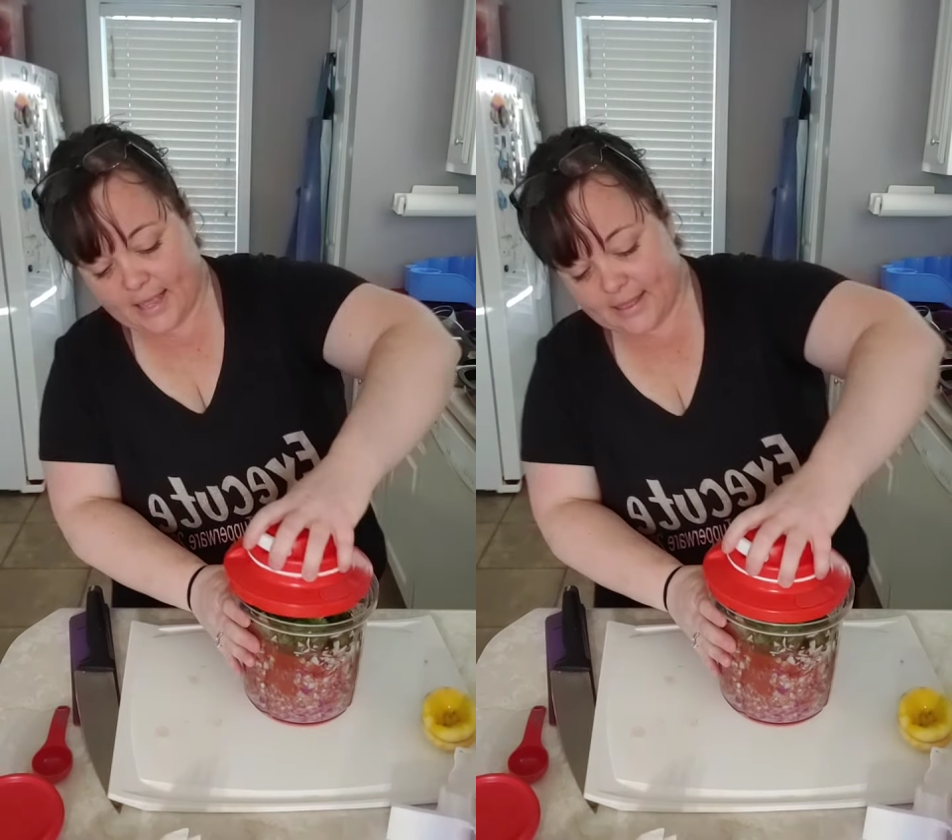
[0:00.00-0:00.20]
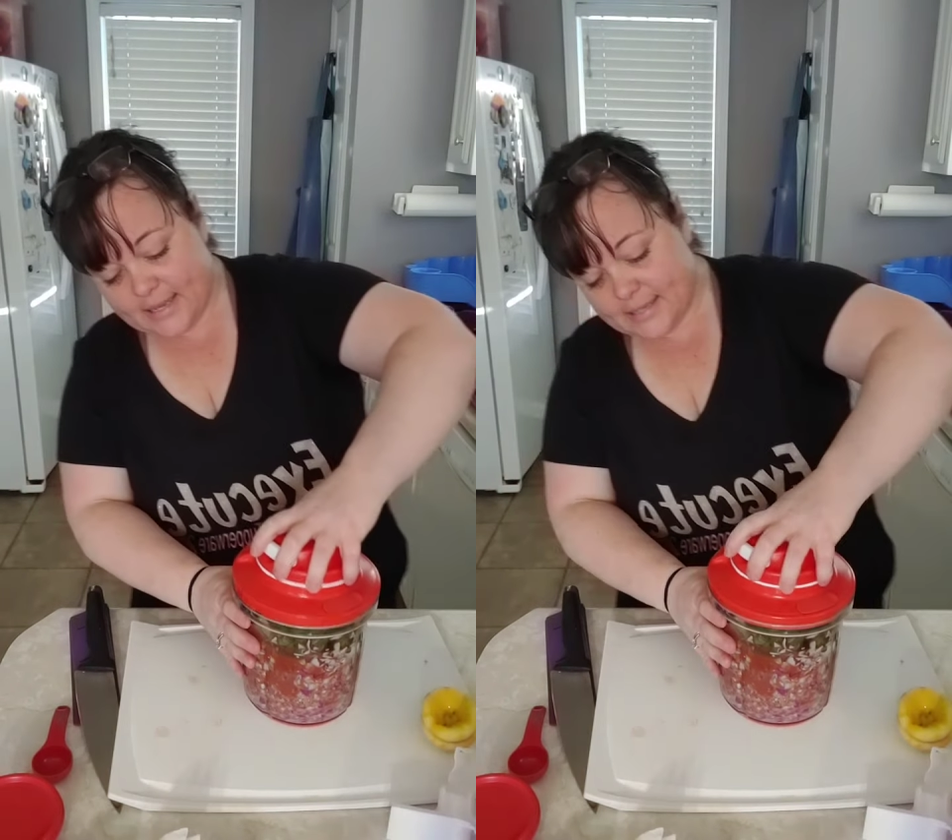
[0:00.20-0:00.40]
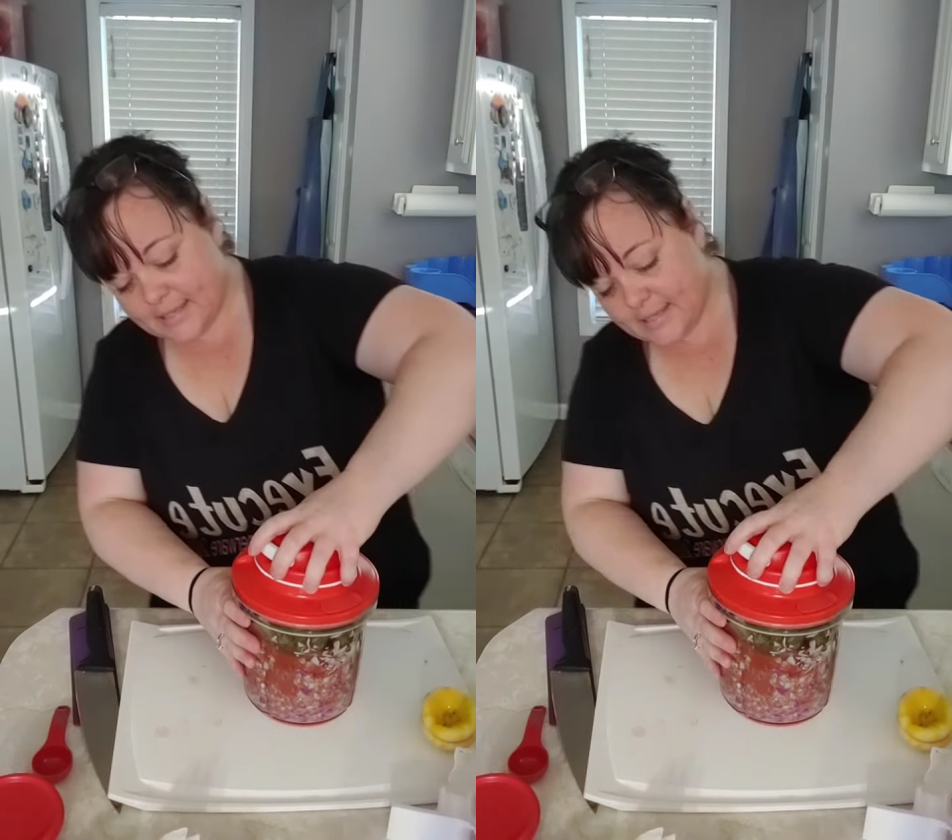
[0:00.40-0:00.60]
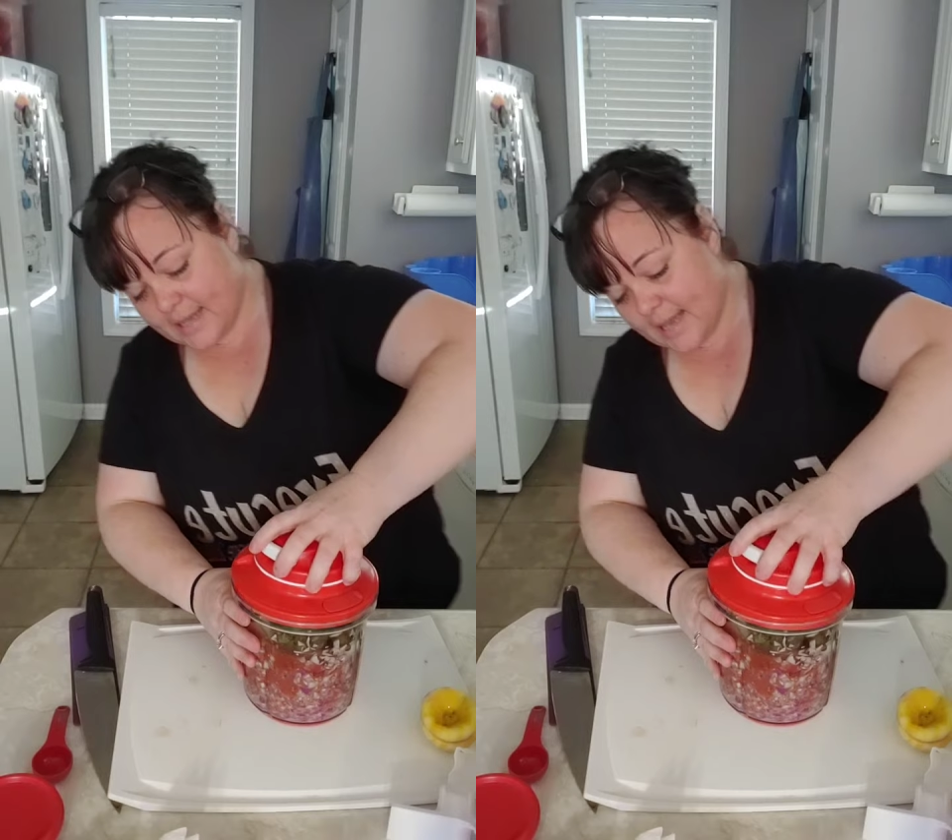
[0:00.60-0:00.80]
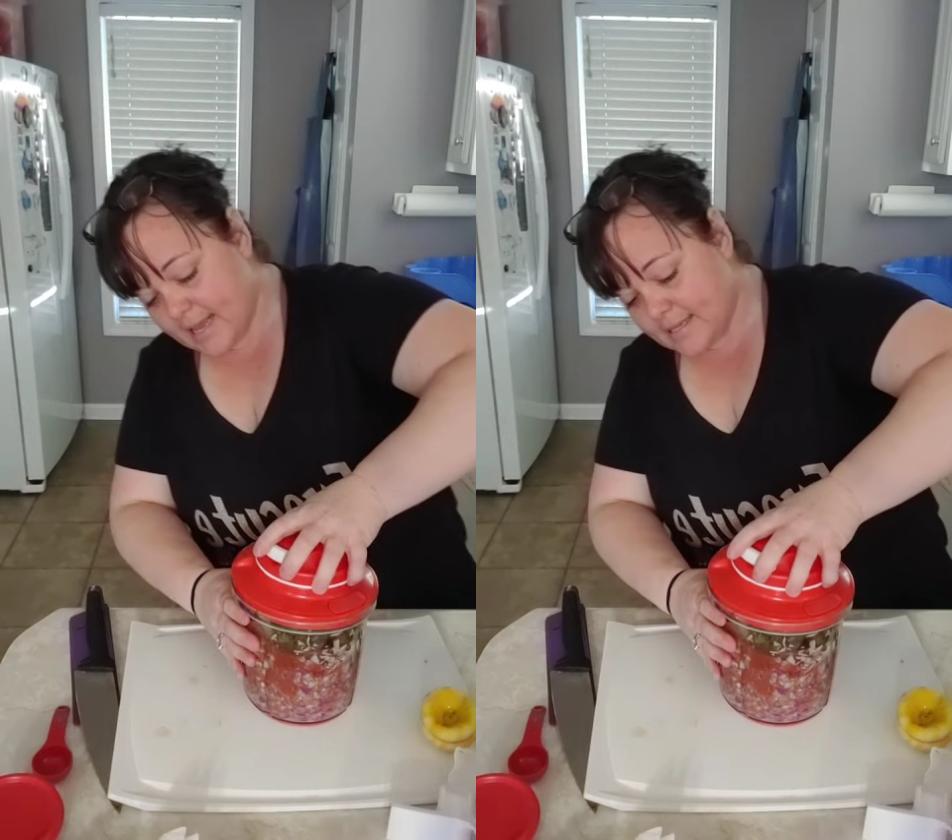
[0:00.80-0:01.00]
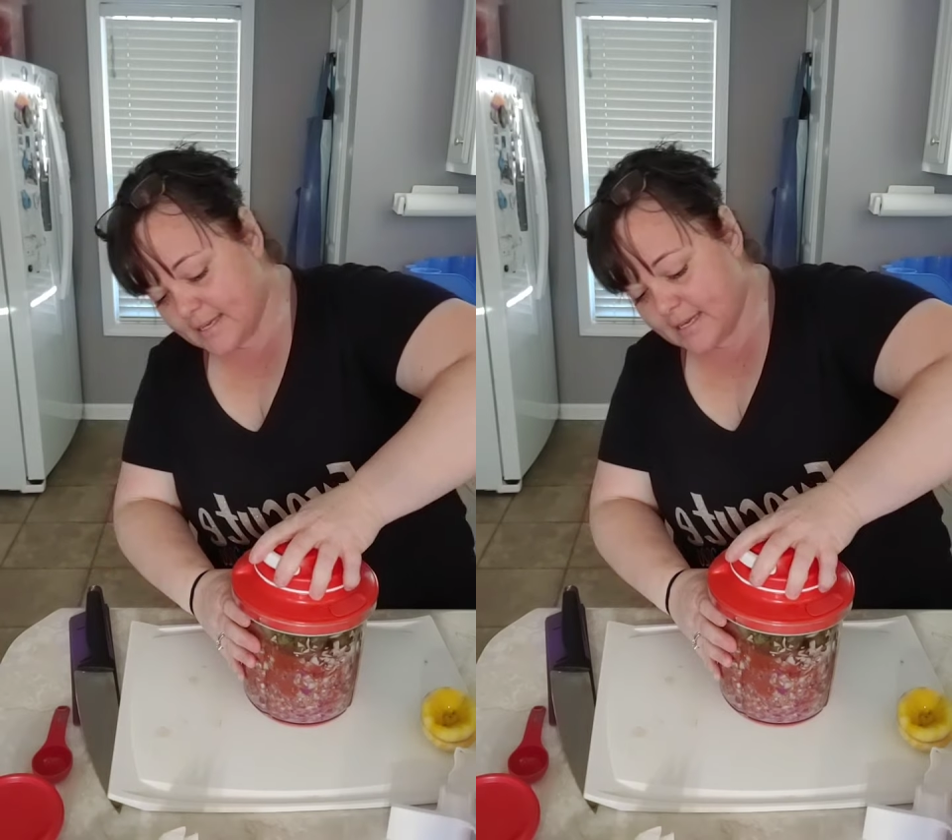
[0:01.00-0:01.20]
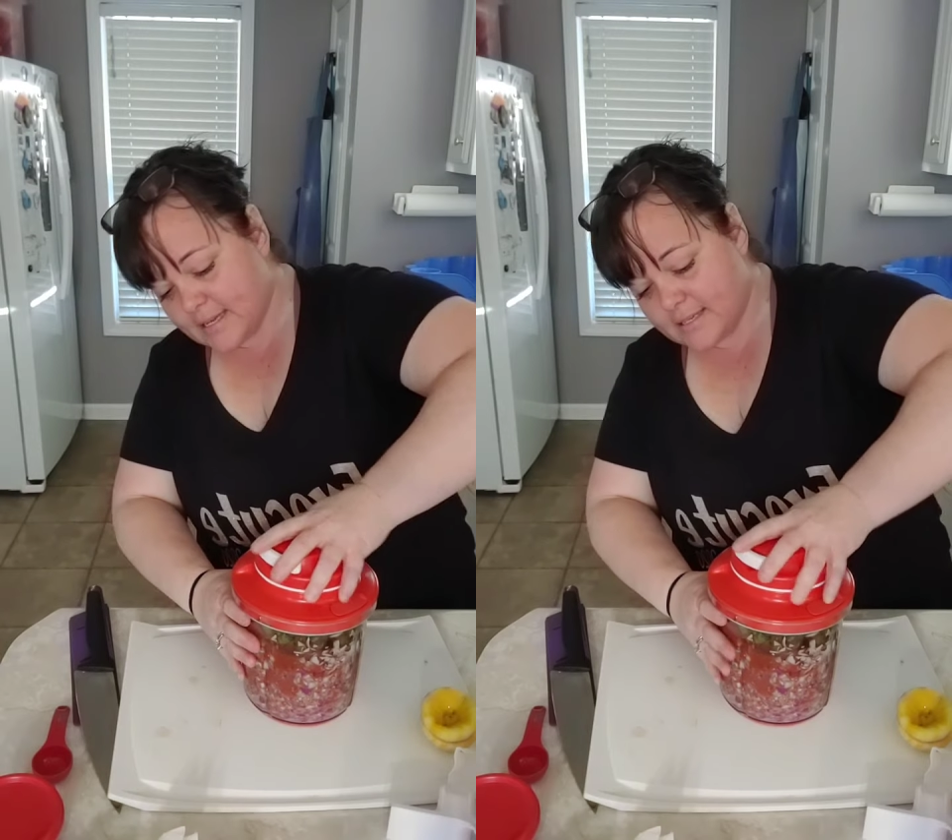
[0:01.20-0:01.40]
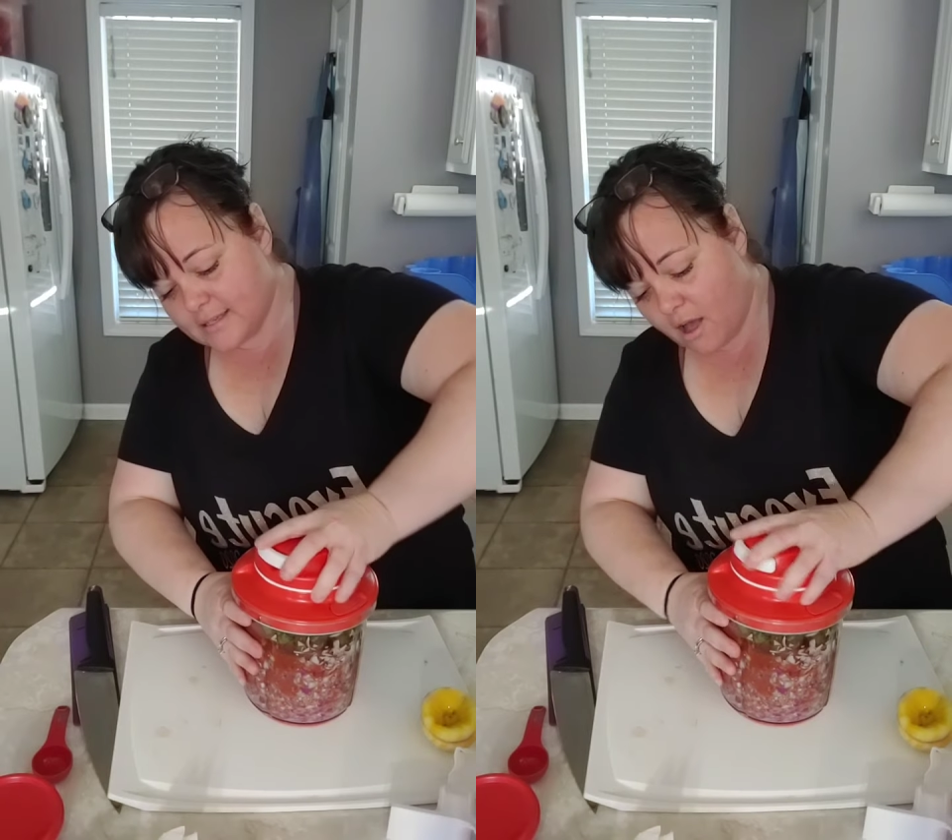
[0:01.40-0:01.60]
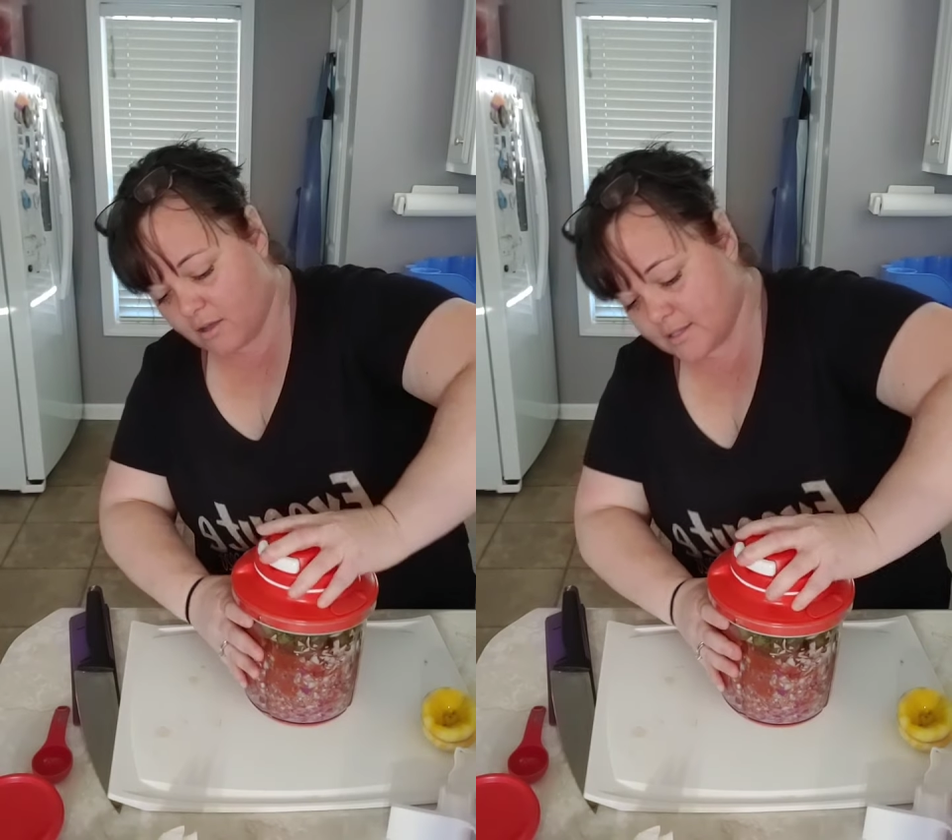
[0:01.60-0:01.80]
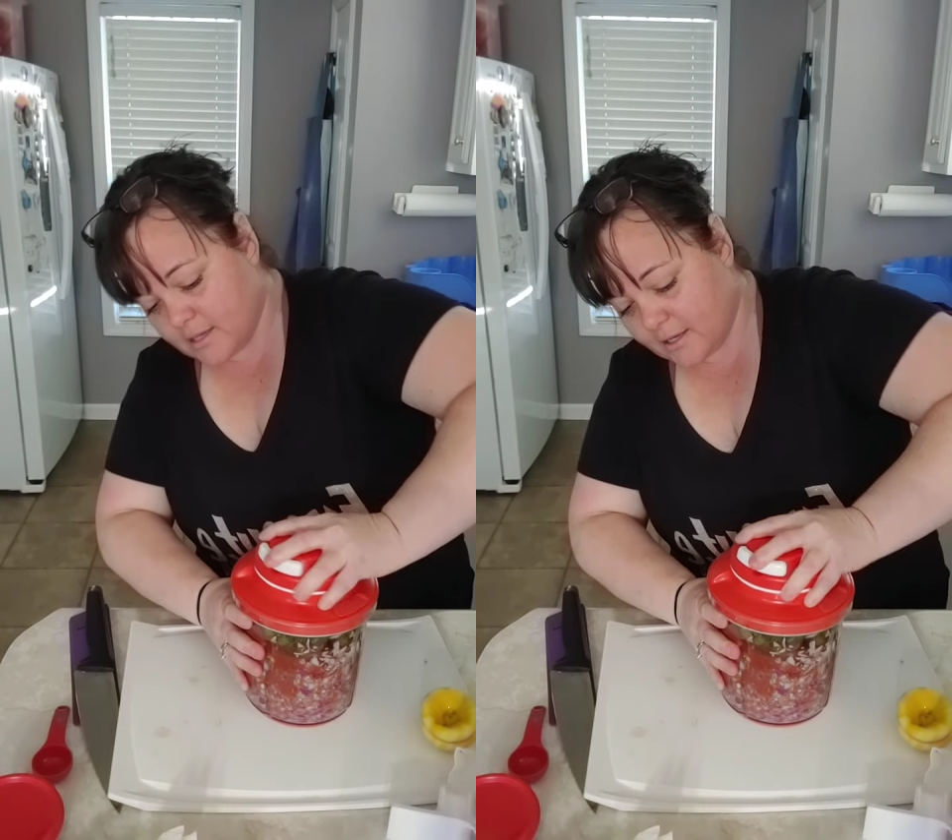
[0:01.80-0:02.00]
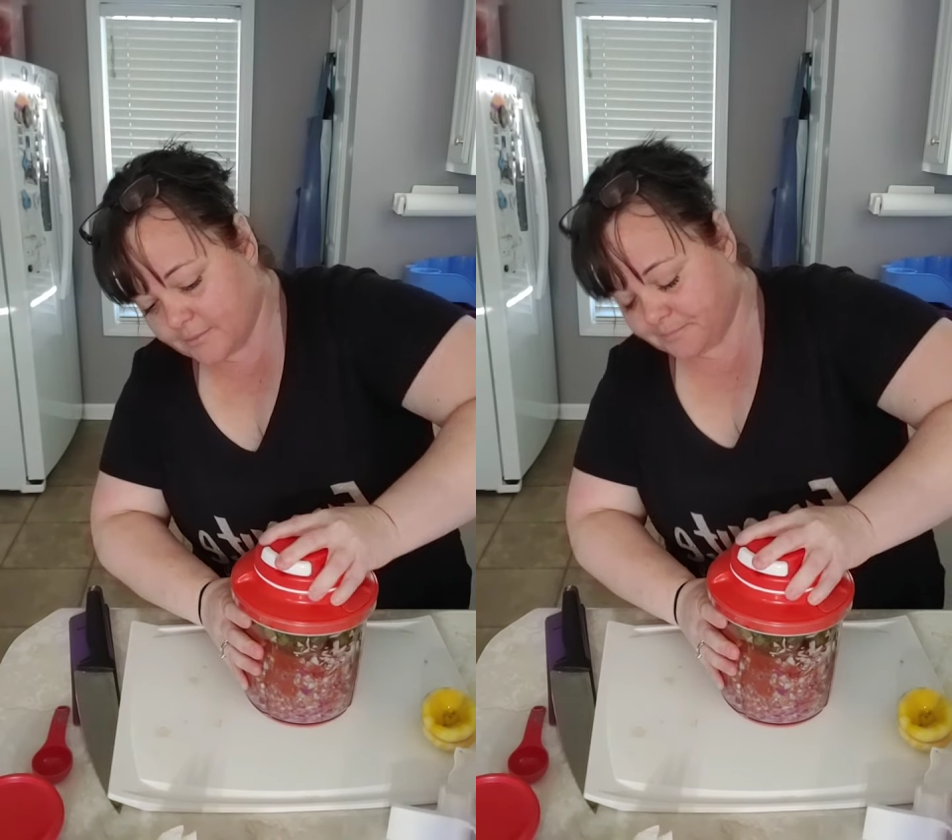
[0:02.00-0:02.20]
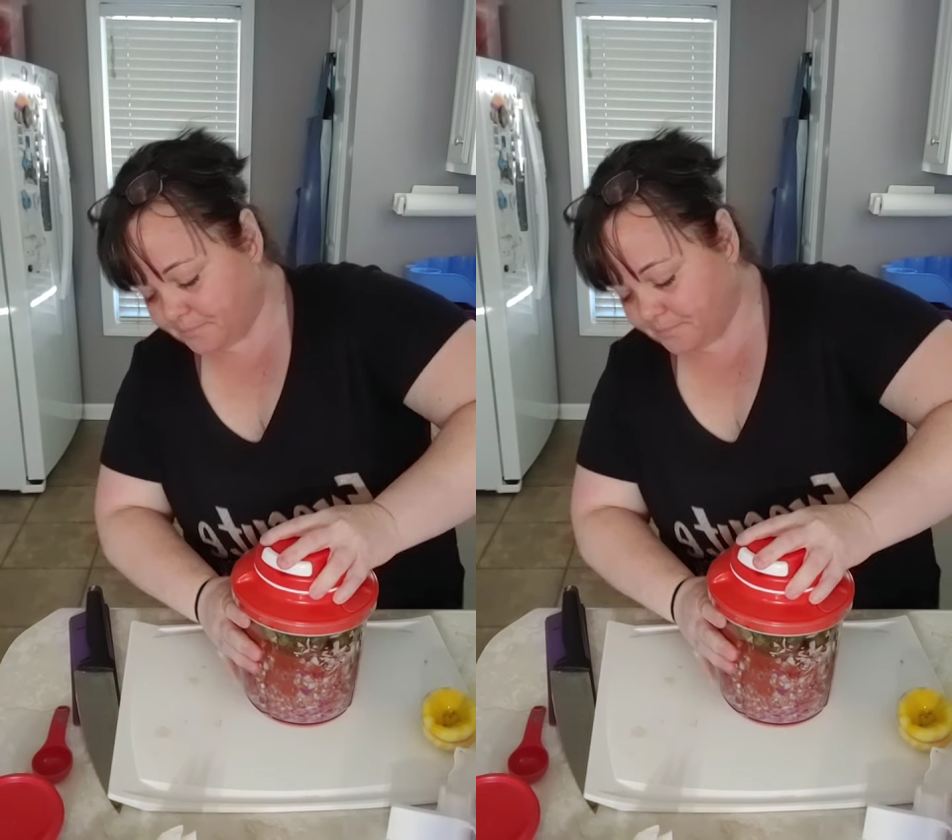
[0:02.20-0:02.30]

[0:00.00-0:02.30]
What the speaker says: This is the easiest salsa,